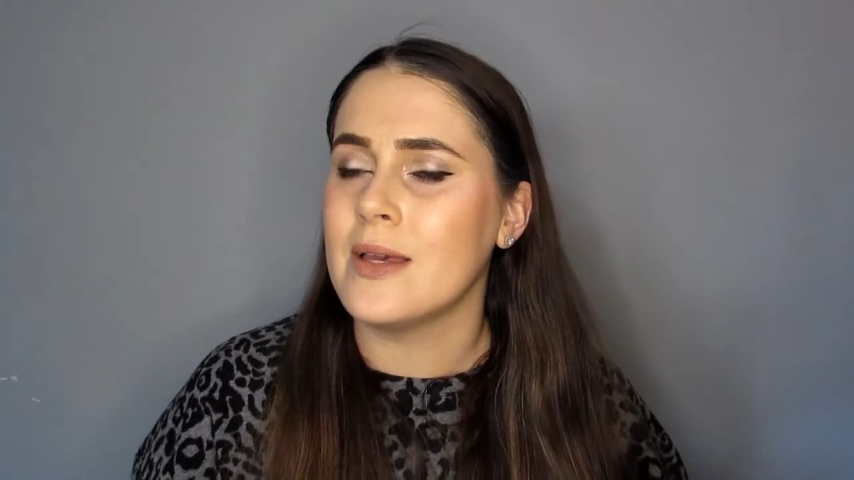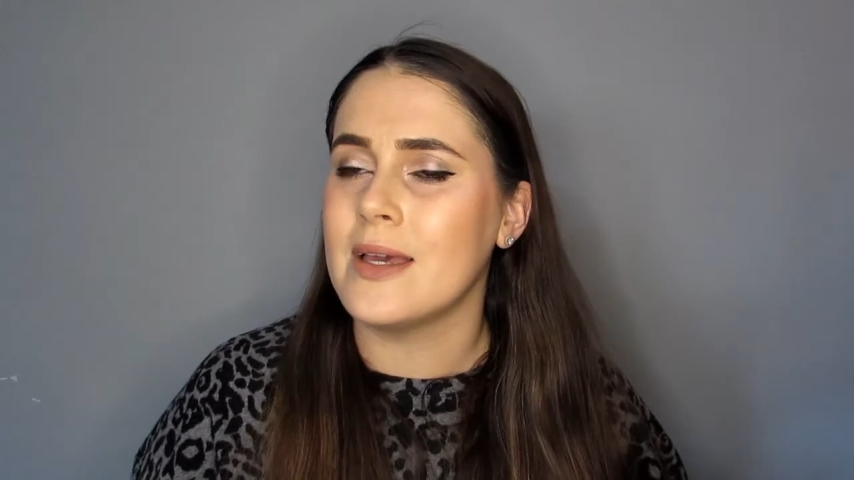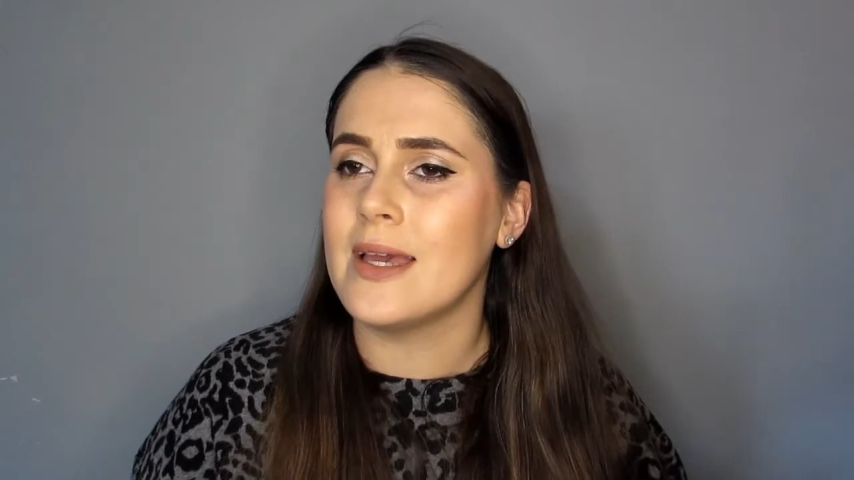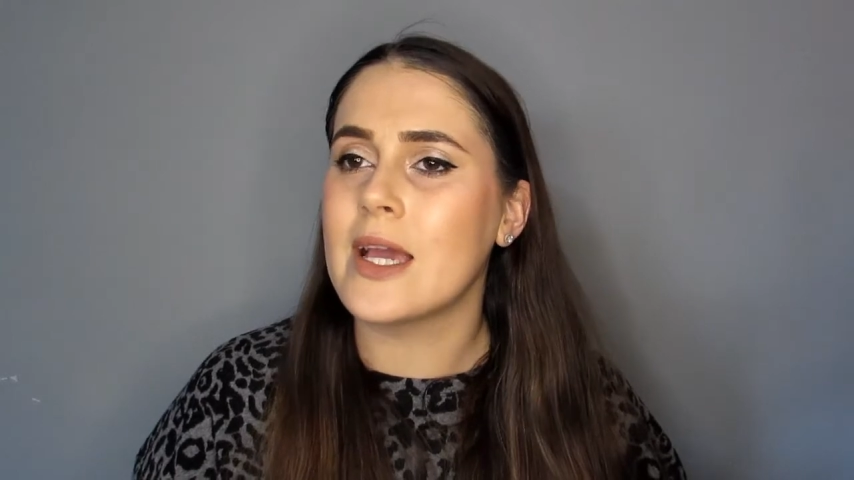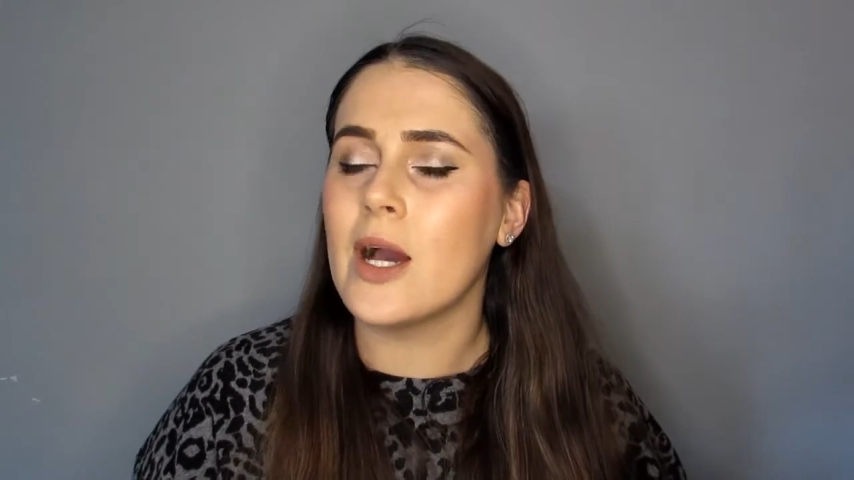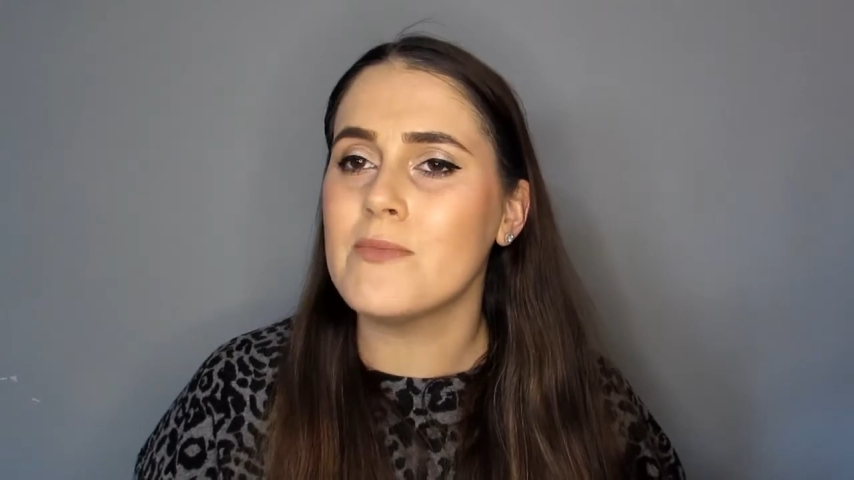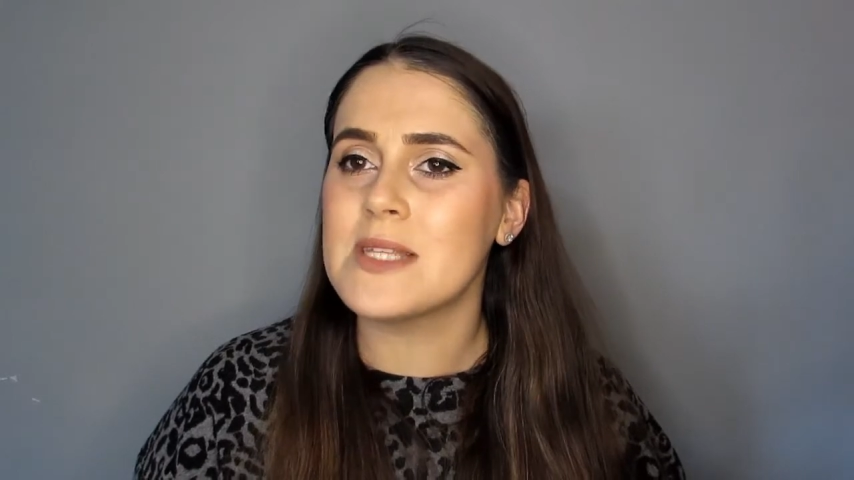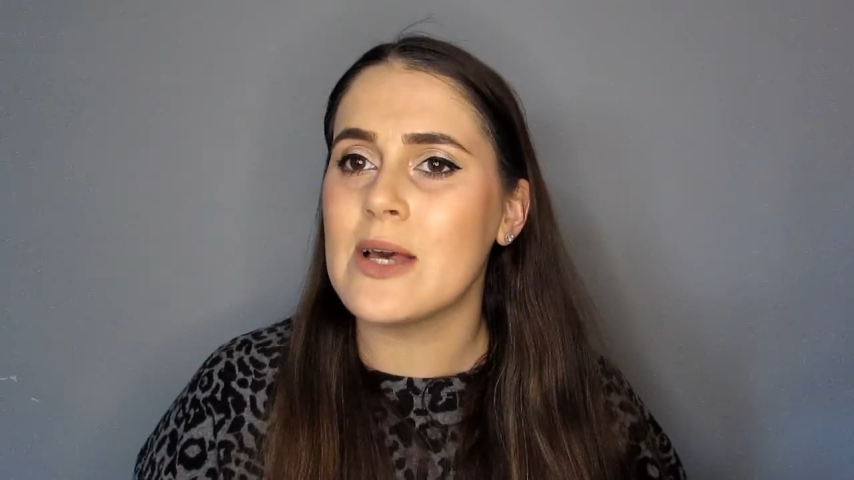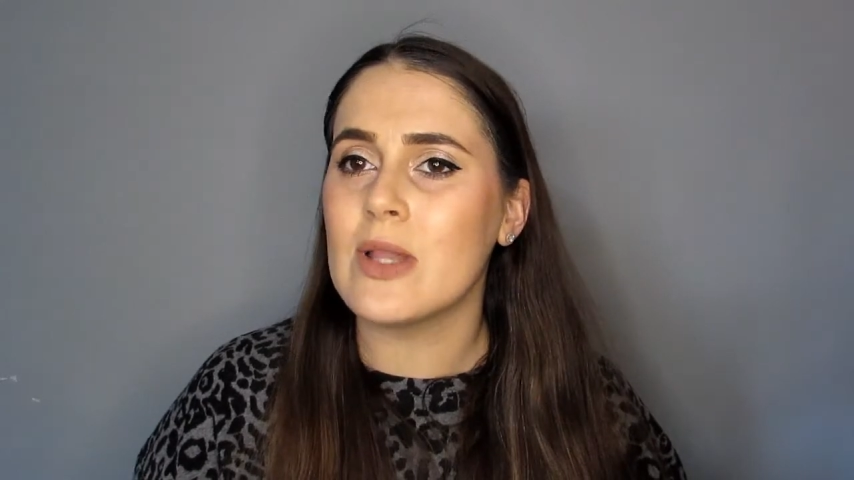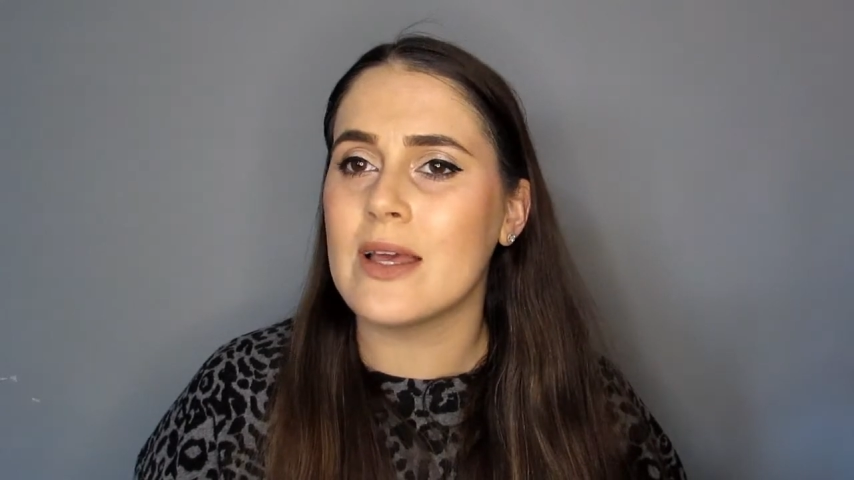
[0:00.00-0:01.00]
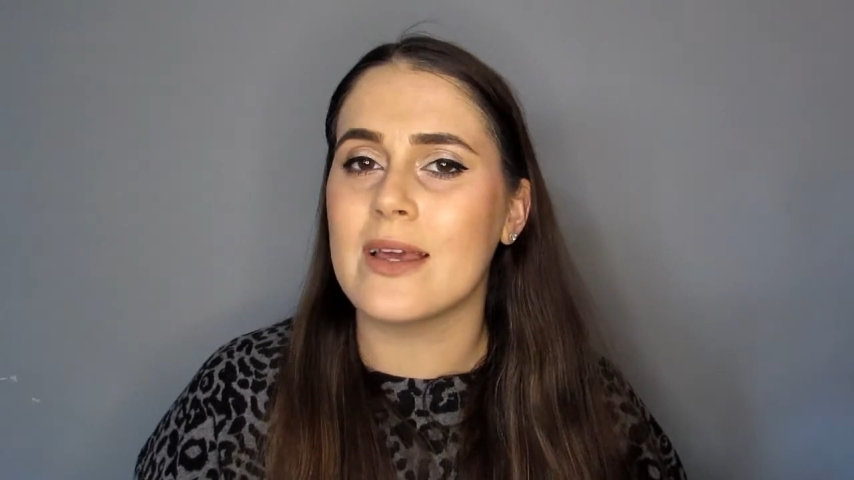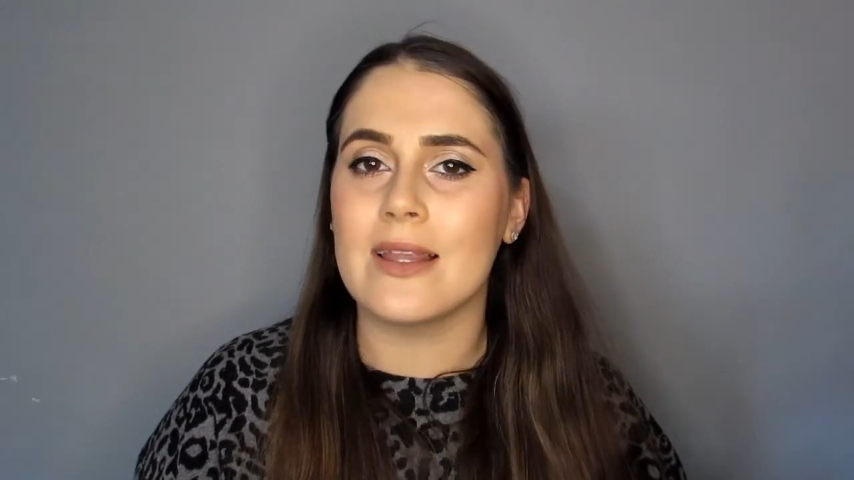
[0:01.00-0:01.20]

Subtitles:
It comes out like a